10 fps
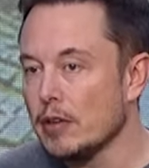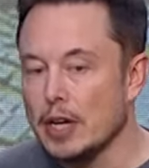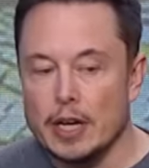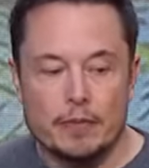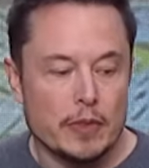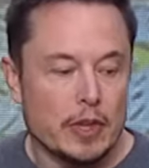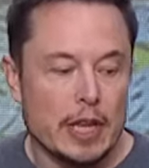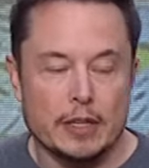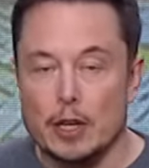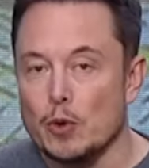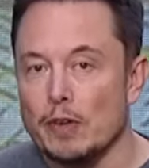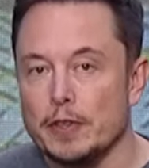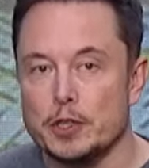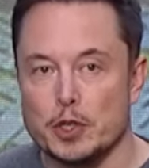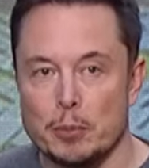uh, that, that
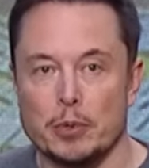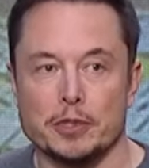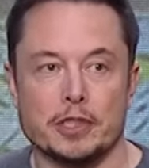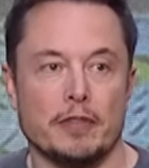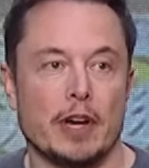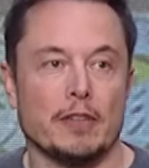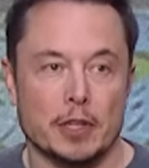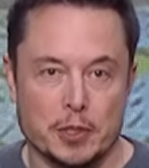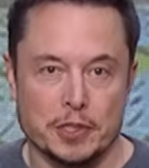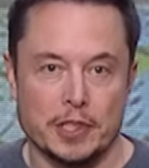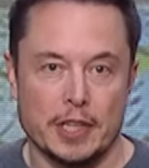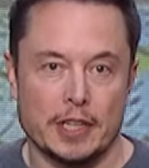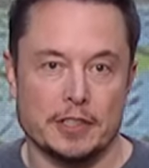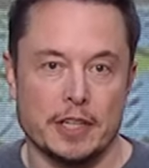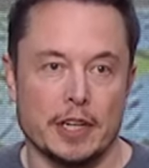roughly triples the amount of electricity
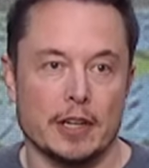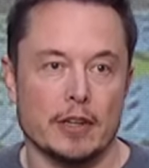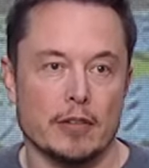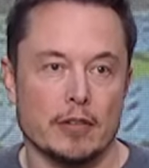that's needed.